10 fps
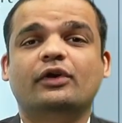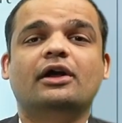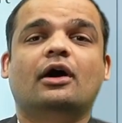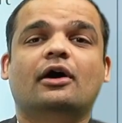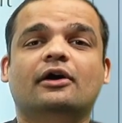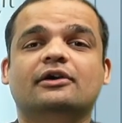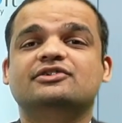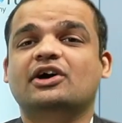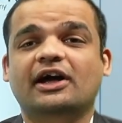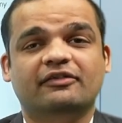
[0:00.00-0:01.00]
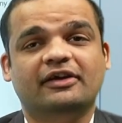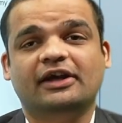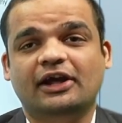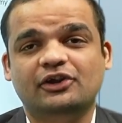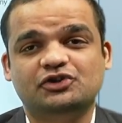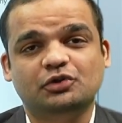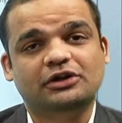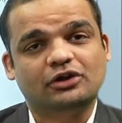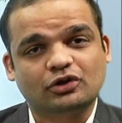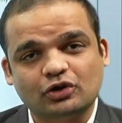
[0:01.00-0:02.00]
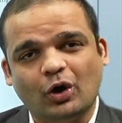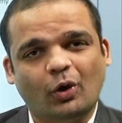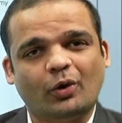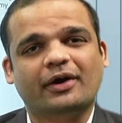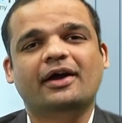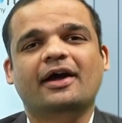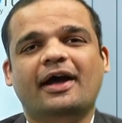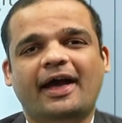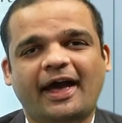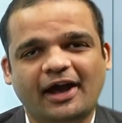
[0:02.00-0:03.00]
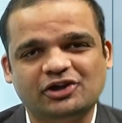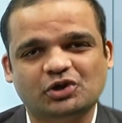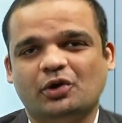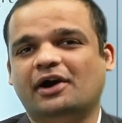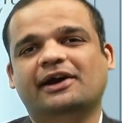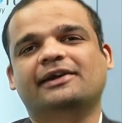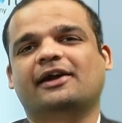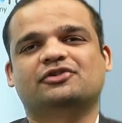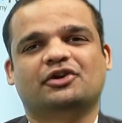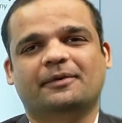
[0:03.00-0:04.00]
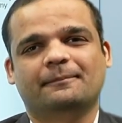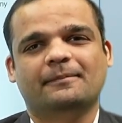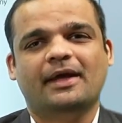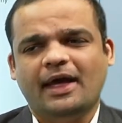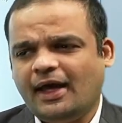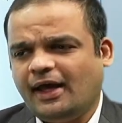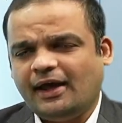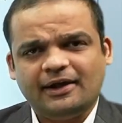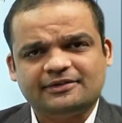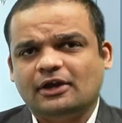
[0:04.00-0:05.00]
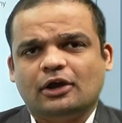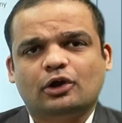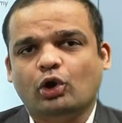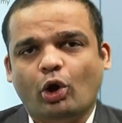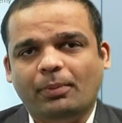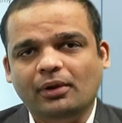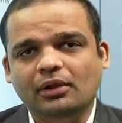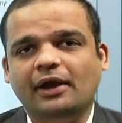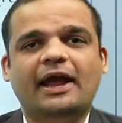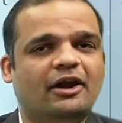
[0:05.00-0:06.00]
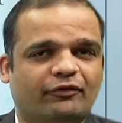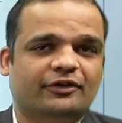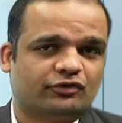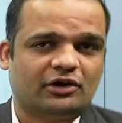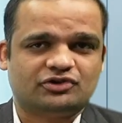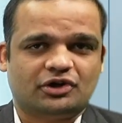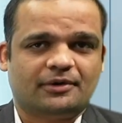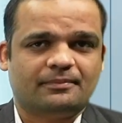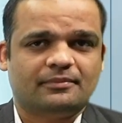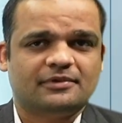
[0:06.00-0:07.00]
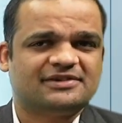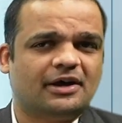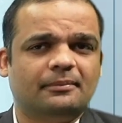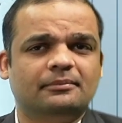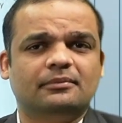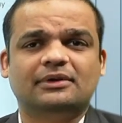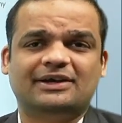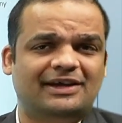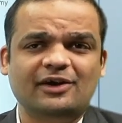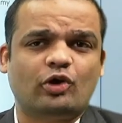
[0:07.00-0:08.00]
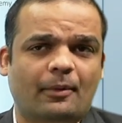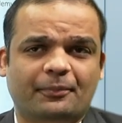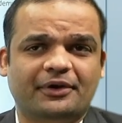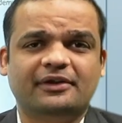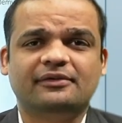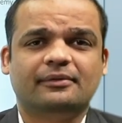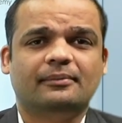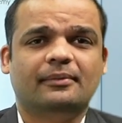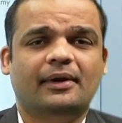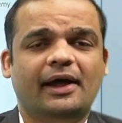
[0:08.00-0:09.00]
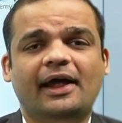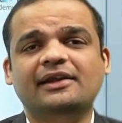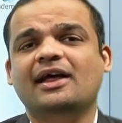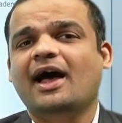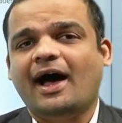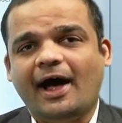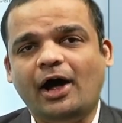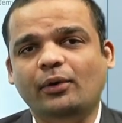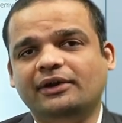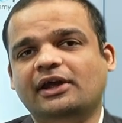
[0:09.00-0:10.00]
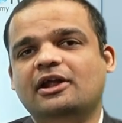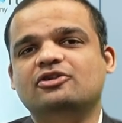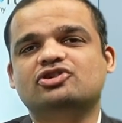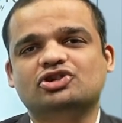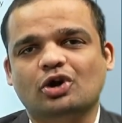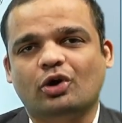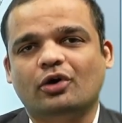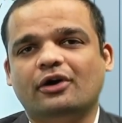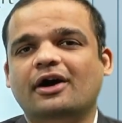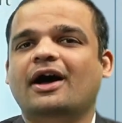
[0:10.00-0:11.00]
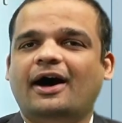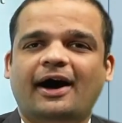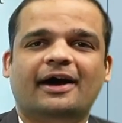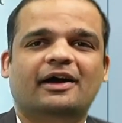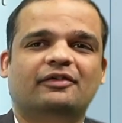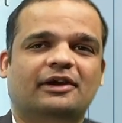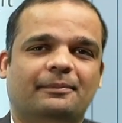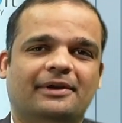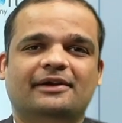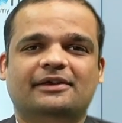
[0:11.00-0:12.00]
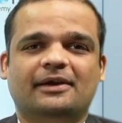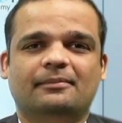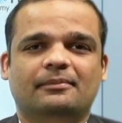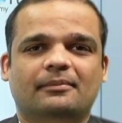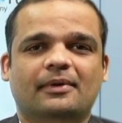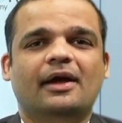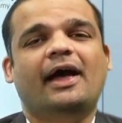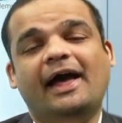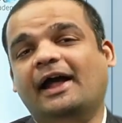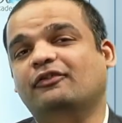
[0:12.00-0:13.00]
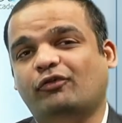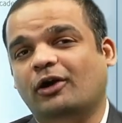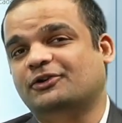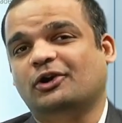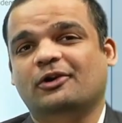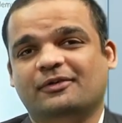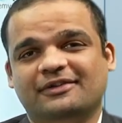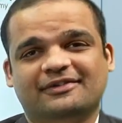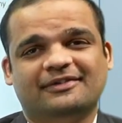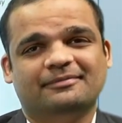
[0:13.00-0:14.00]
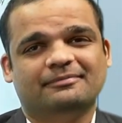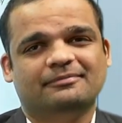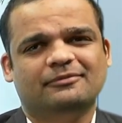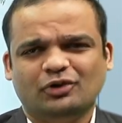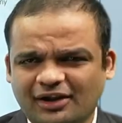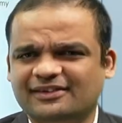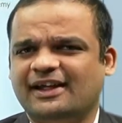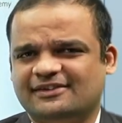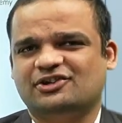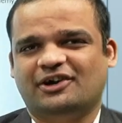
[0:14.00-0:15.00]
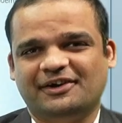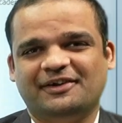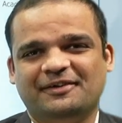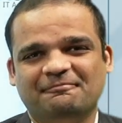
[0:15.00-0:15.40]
we are diving into the core Azure architecture, its global infrastructure, some key components, and how it ensures high availability and fault tolerance. So let's get started.